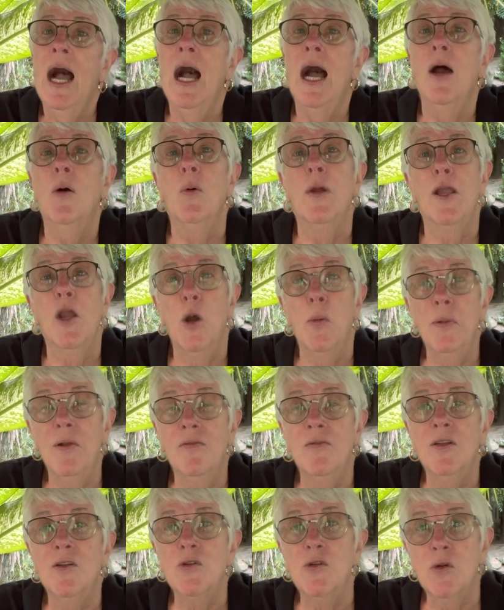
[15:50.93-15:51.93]
We hope
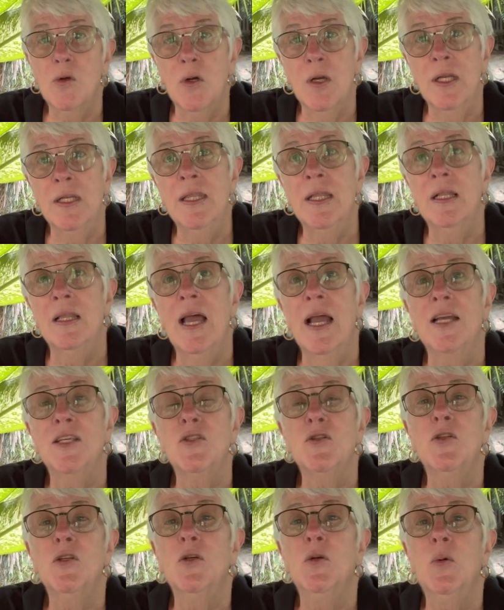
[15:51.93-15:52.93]
you've enjoyed the
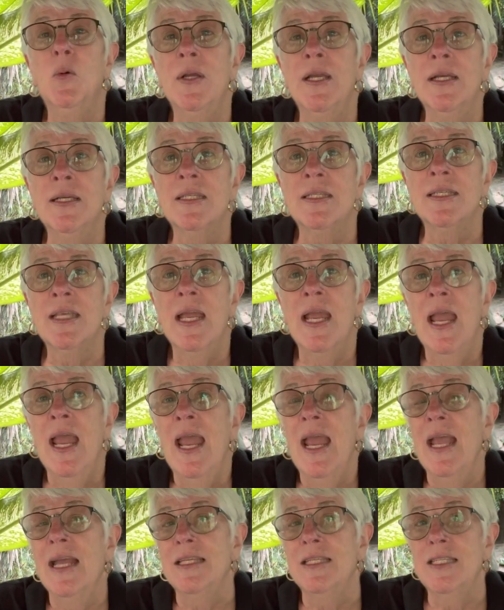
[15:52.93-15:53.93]
last 2 weeks
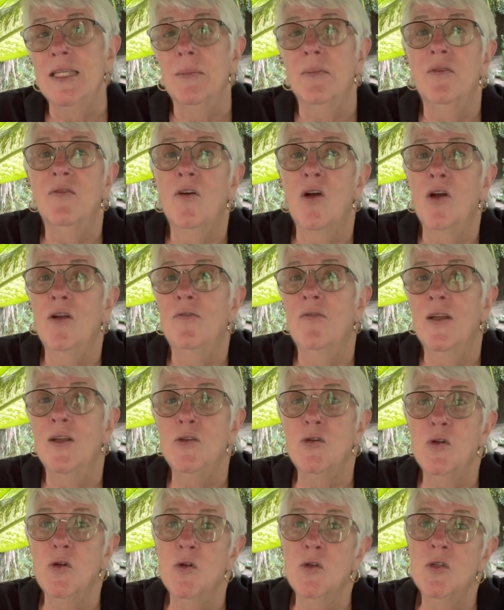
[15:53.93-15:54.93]
and some of our
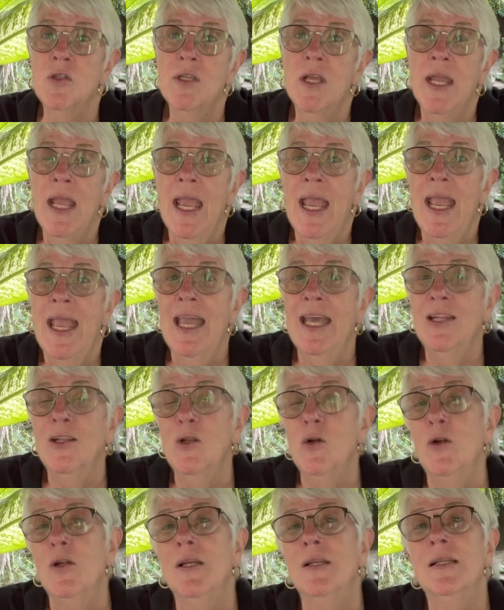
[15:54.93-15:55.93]
adventures and
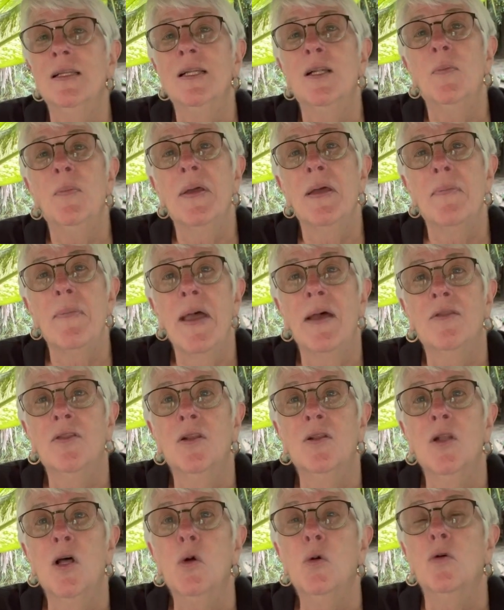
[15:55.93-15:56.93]
learning a little bit about the
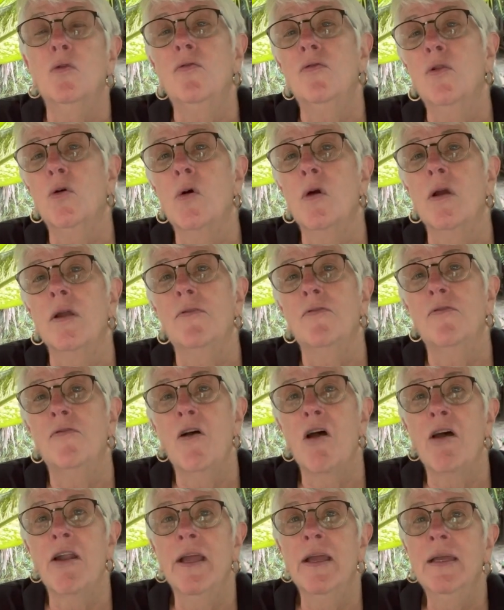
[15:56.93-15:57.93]
local flora and
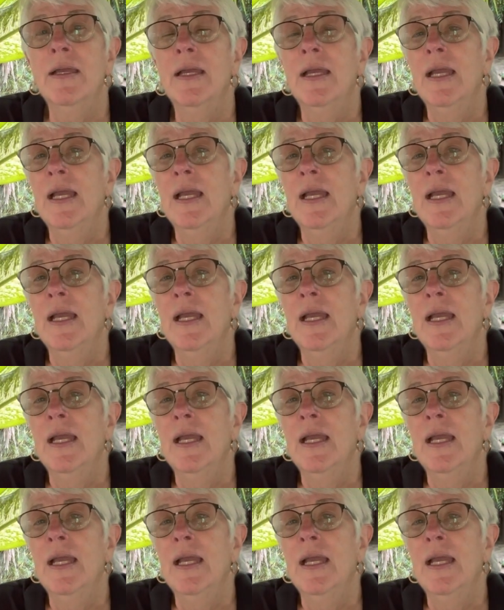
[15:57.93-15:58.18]
fauna.